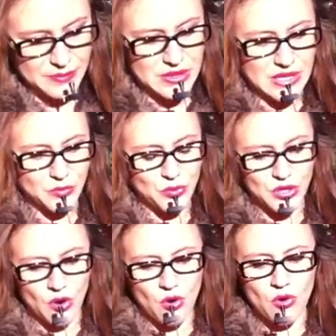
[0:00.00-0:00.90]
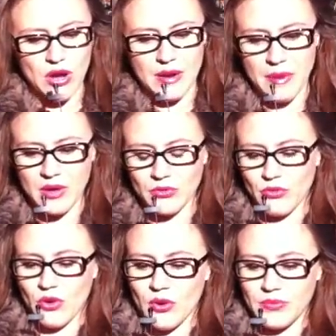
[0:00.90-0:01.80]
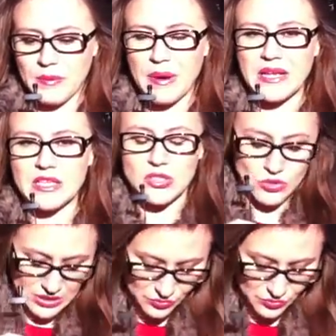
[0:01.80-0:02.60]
might be that we're all come out from the monkey, so